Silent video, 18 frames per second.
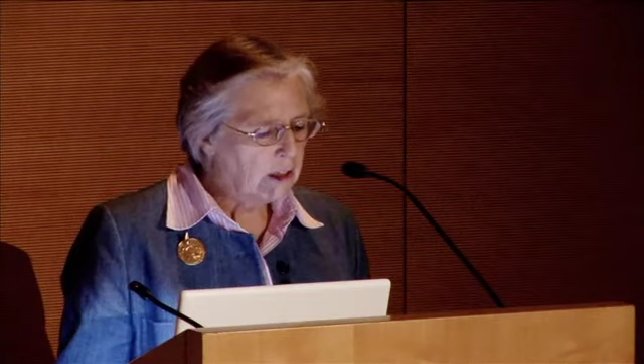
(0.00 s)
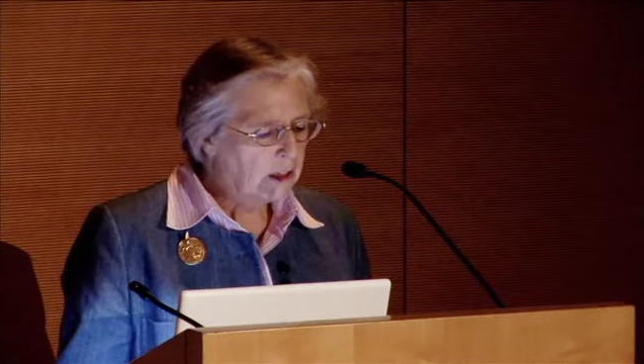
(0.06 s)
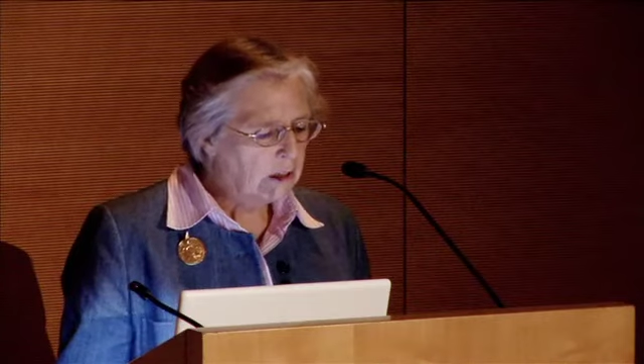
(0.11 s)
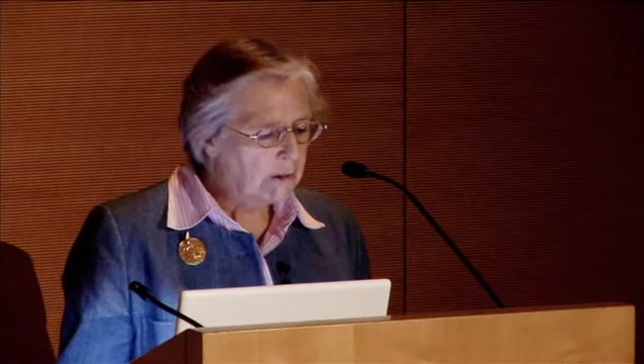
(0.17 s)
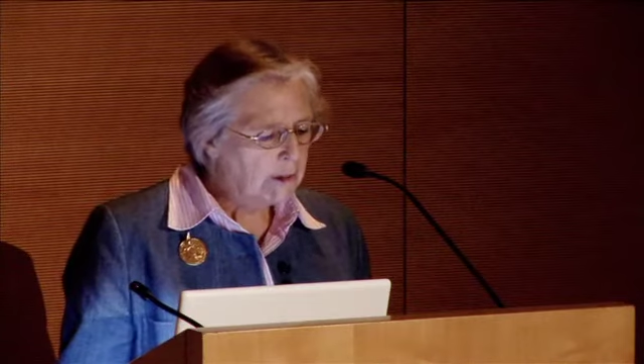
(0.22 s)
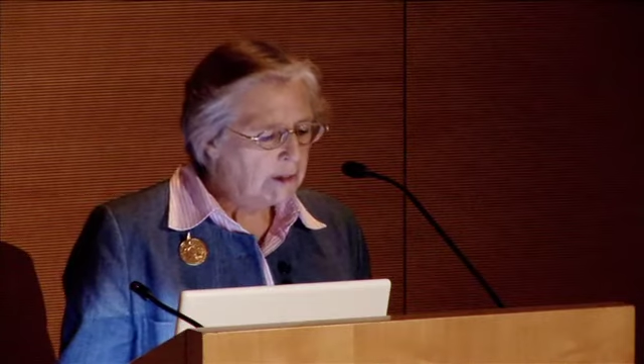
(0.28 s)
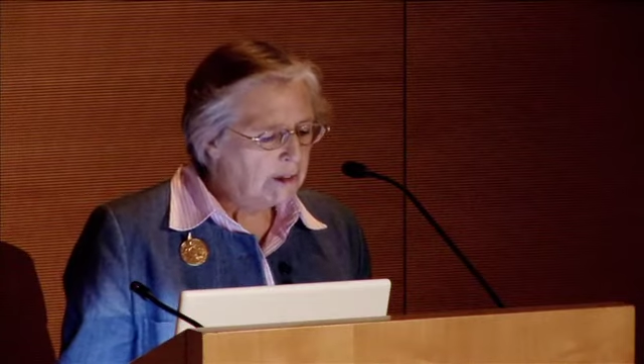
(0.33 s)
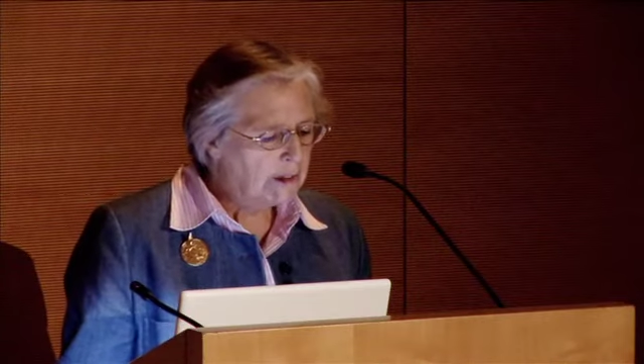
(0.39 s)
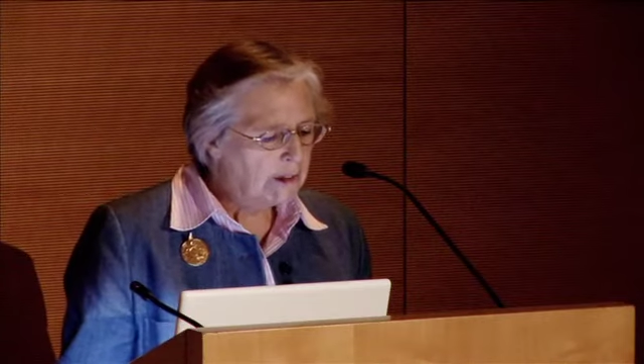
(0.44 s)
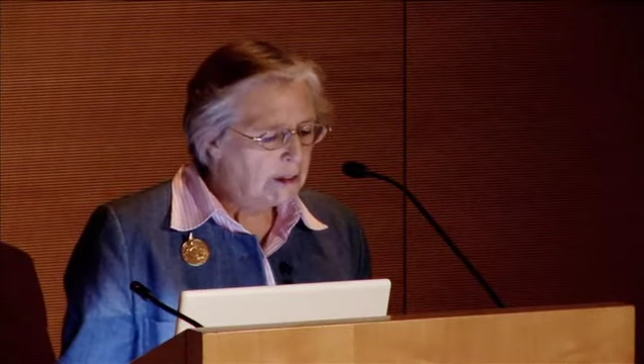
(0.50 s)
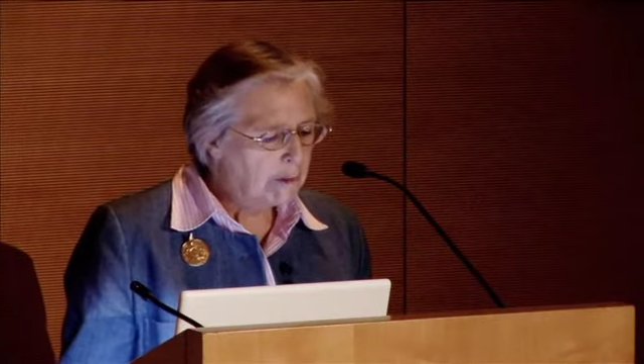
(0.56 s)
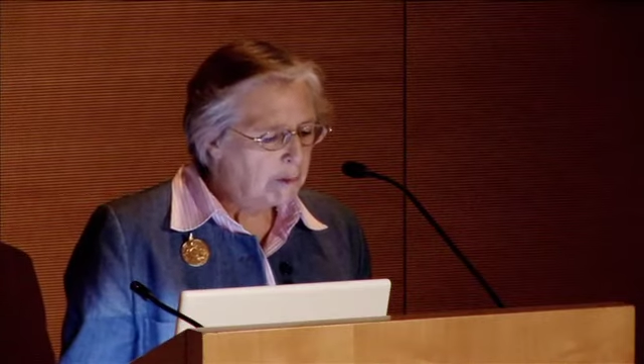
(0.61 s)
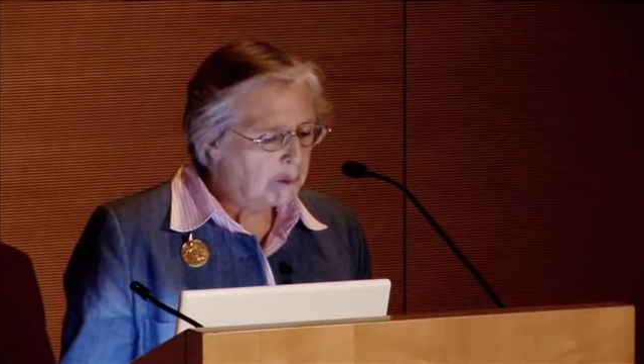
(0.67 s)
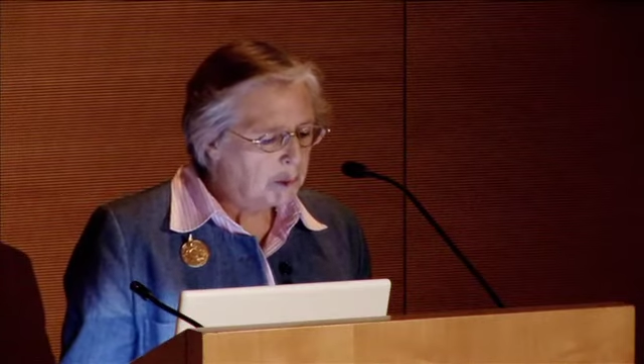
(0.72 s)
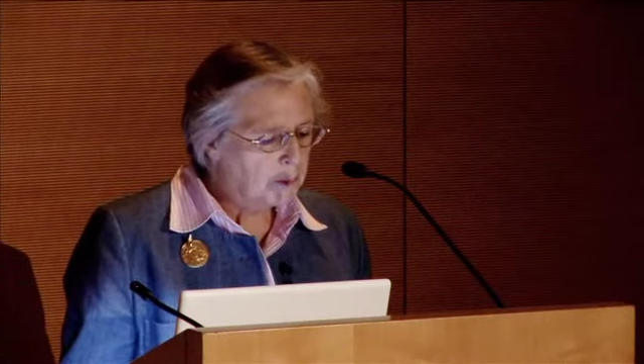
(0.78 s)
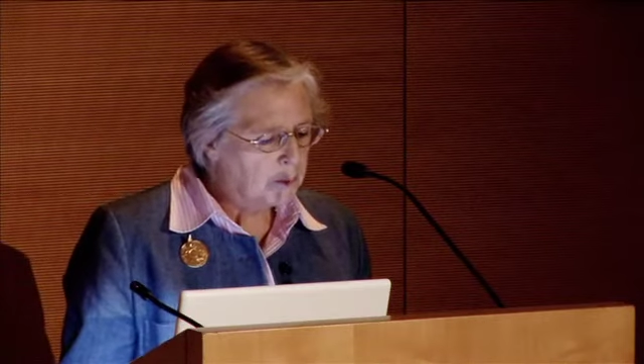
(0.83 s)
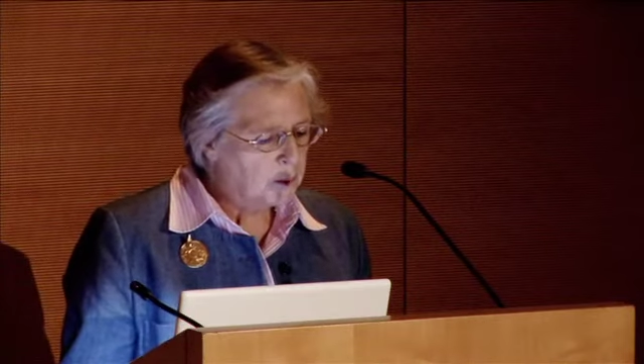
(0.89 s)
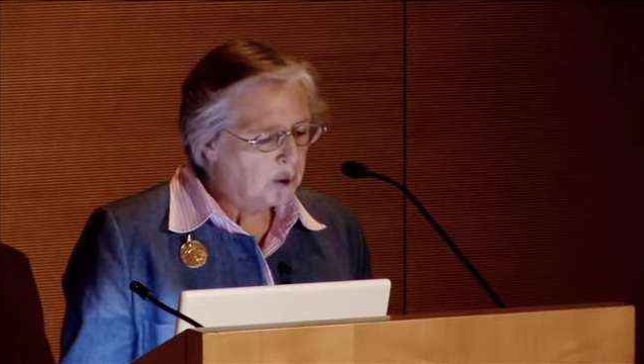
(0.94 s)

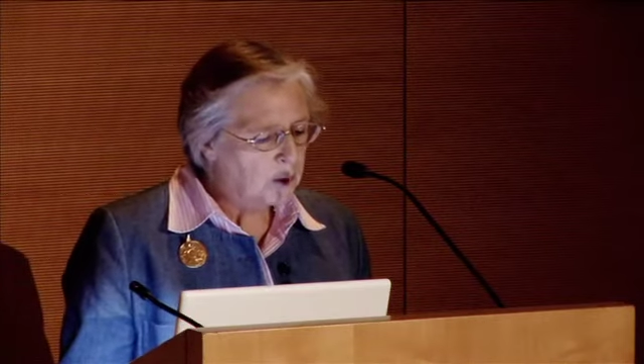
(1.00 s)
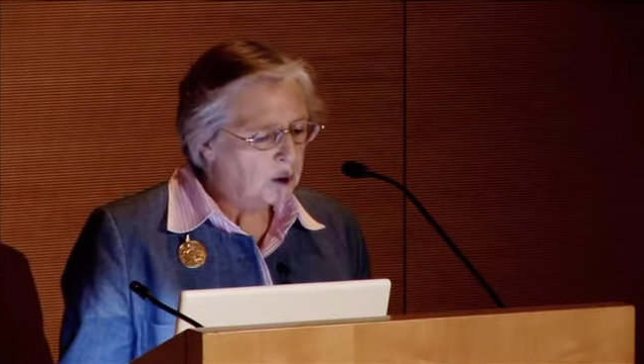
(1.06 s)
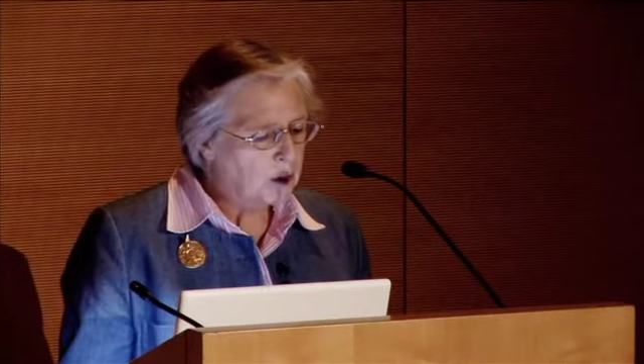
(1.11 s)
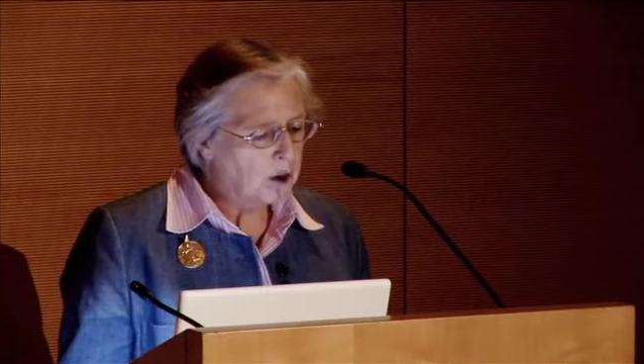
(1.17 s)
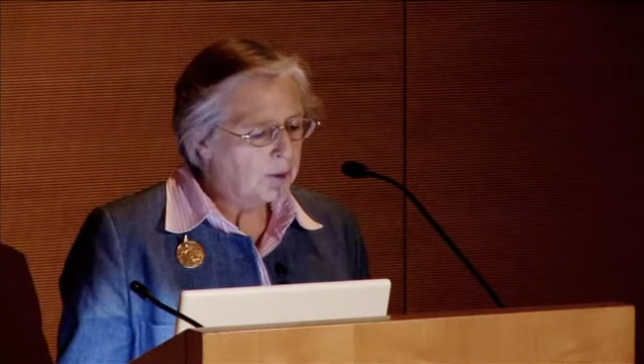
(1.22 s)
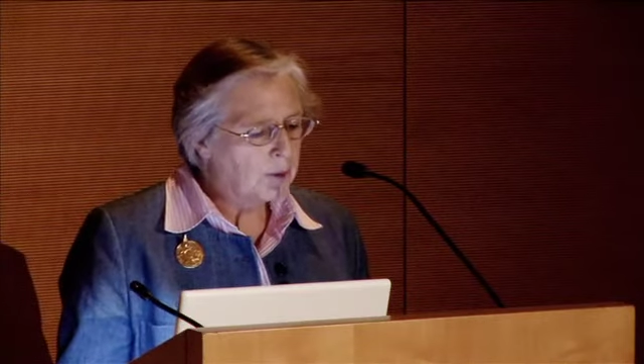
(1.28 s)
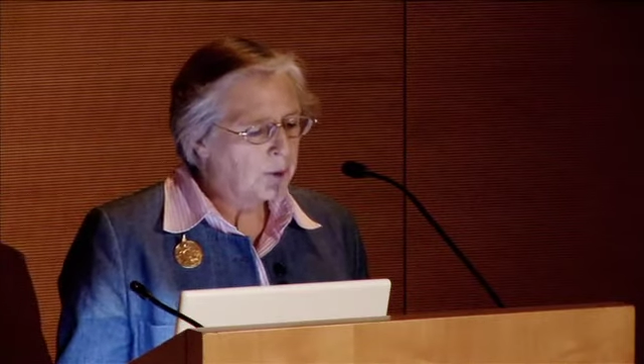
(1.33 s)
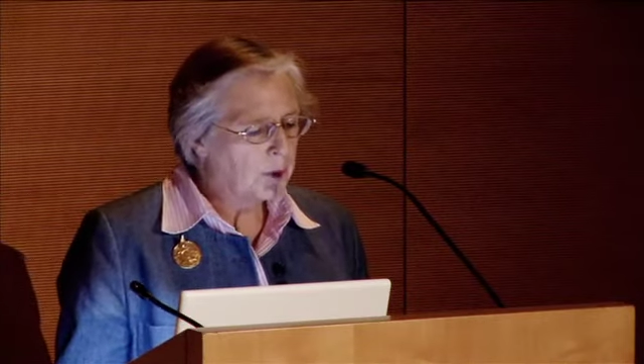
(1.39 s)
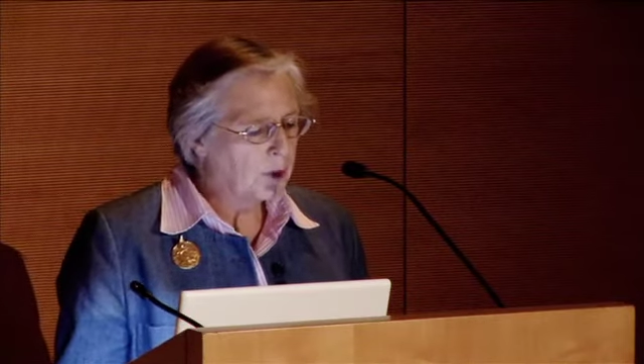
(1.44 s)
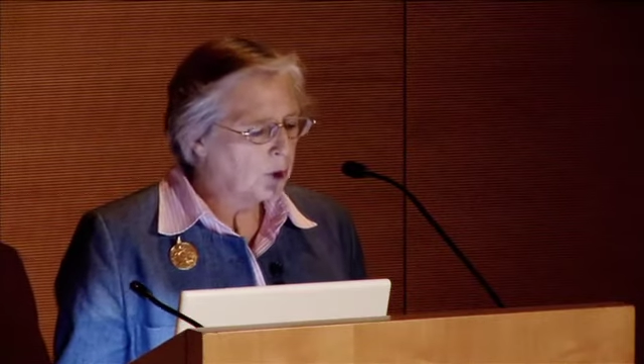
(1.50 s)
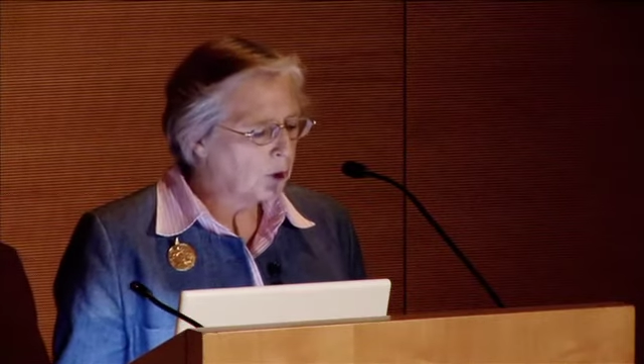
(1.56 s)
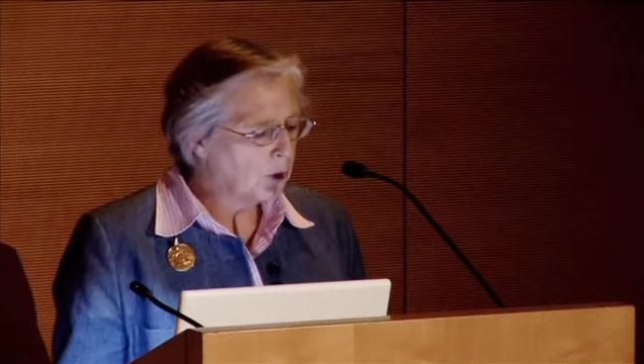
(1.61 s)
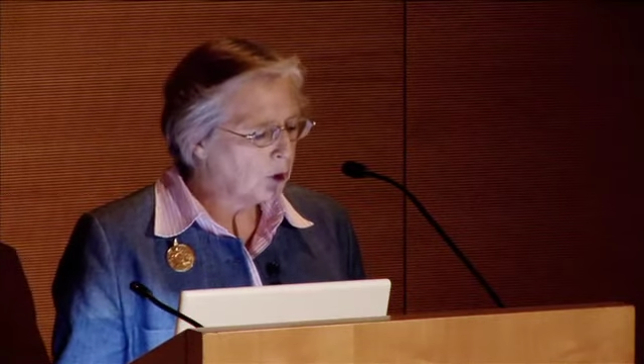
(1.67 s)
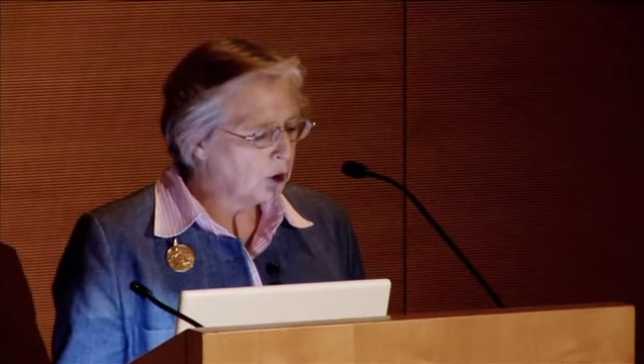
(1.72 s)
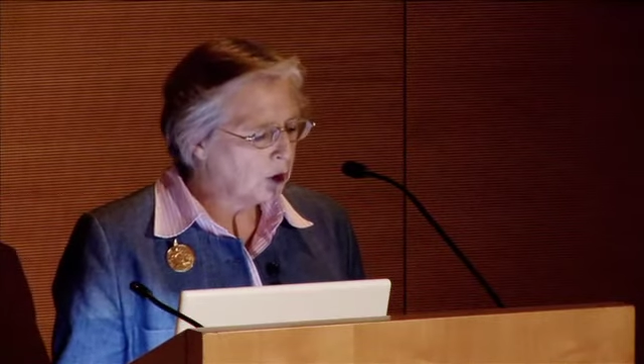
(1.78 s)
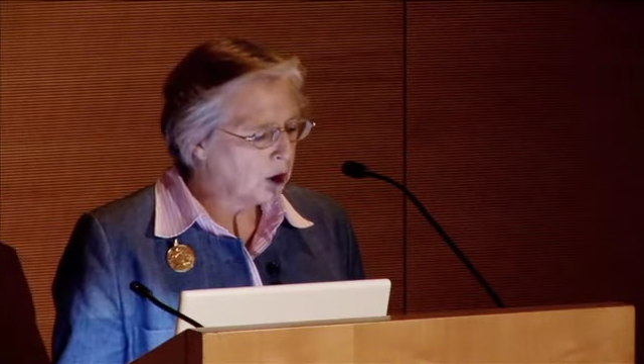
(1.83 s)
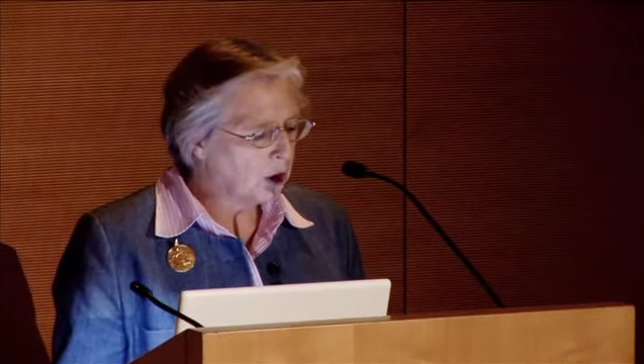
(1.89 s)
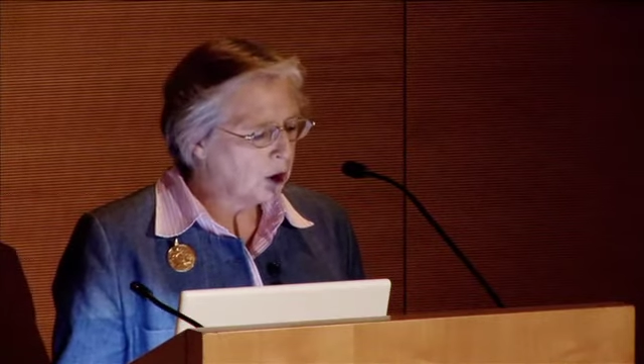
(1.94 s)
convincing people
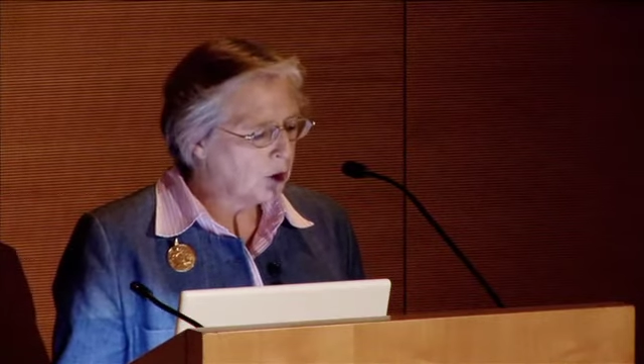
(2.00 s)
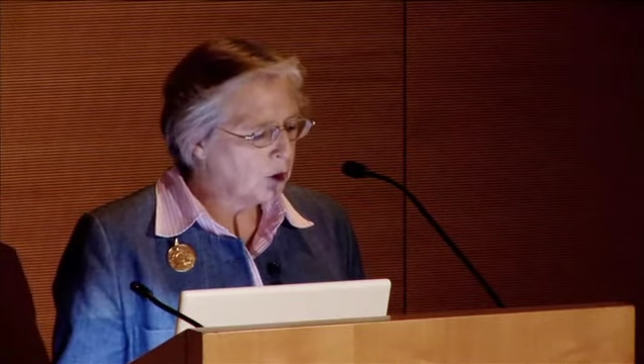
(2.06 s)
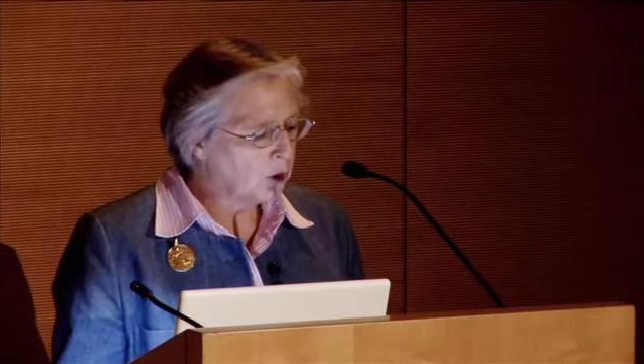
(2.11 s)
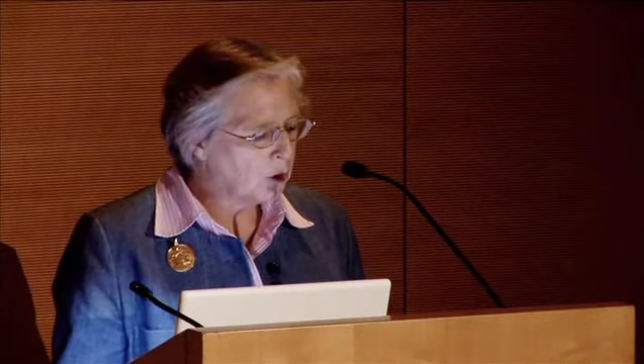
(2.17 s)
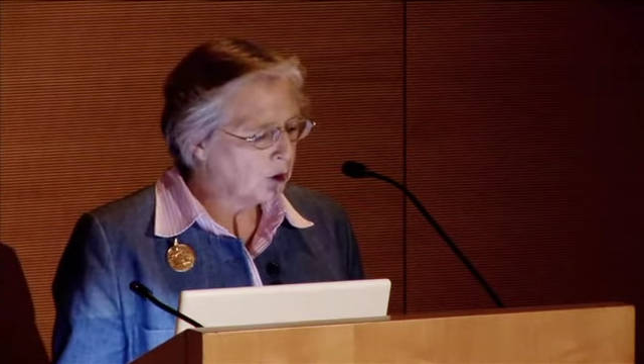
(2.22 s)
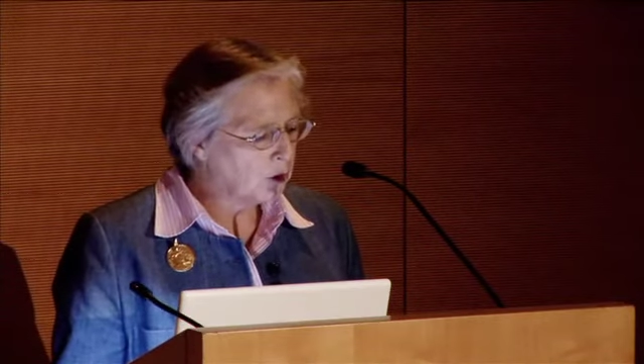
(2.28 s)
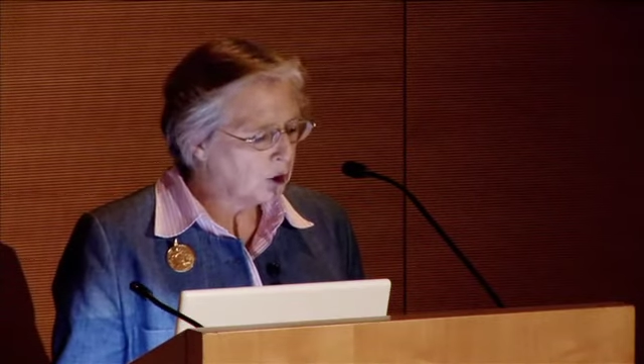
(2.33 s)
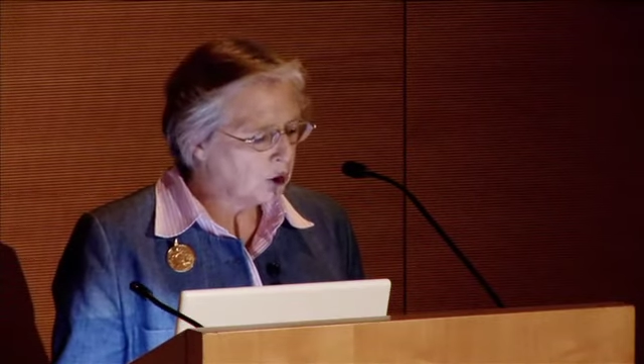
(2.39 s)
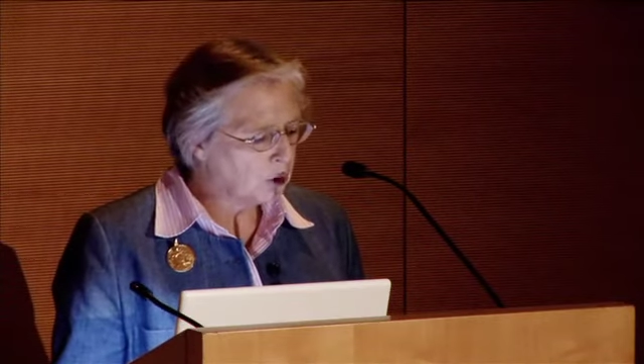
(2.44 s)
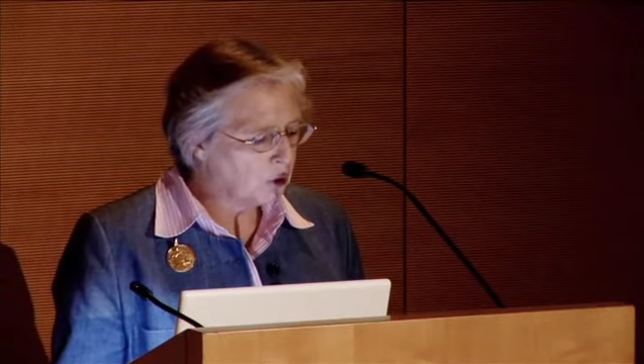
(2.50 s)
to turn to,